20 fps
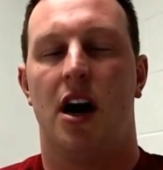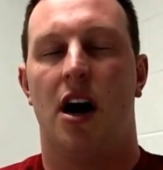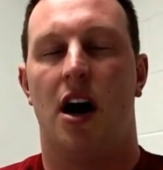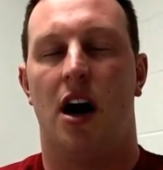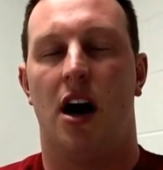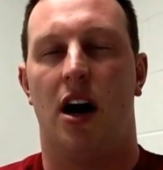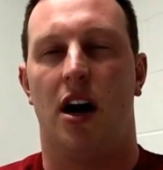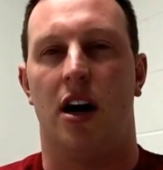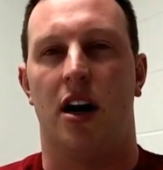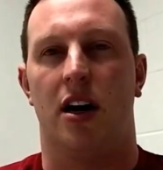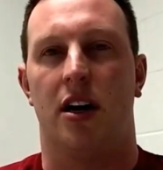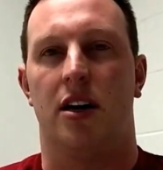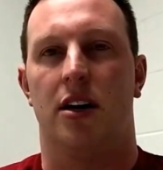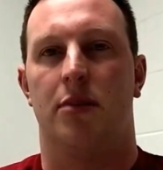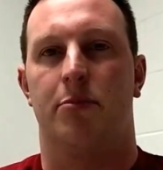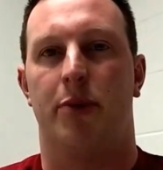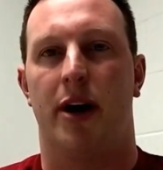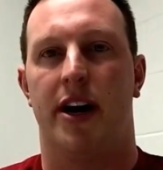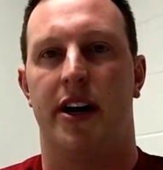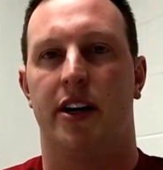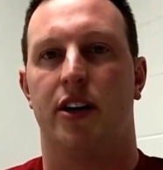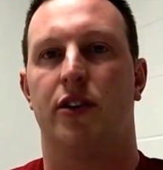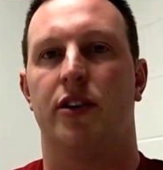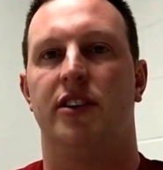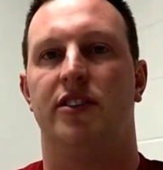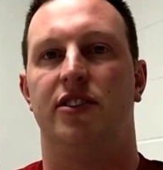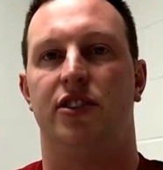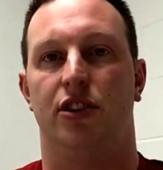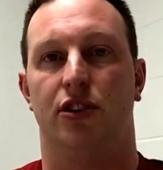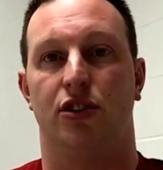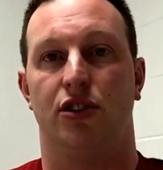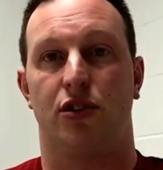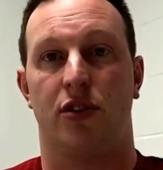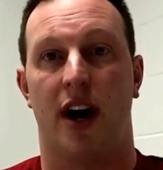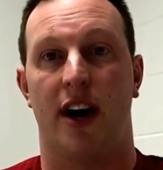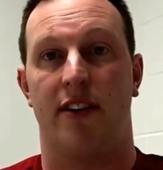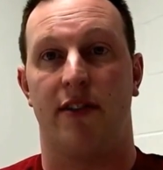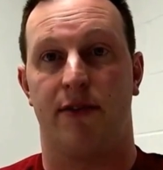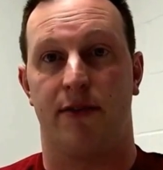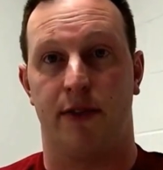Are by increasing your
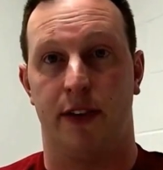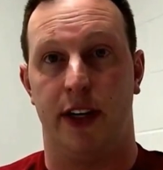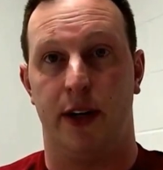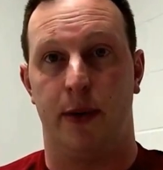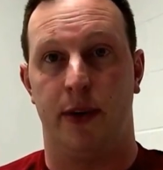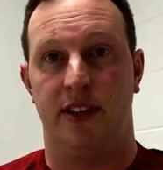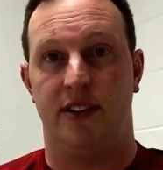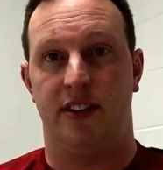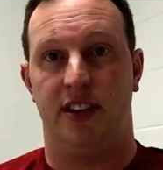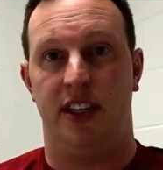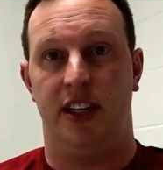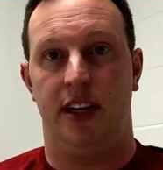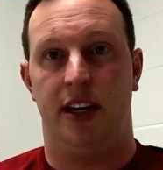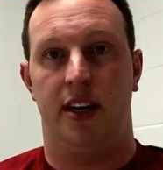stride frequency,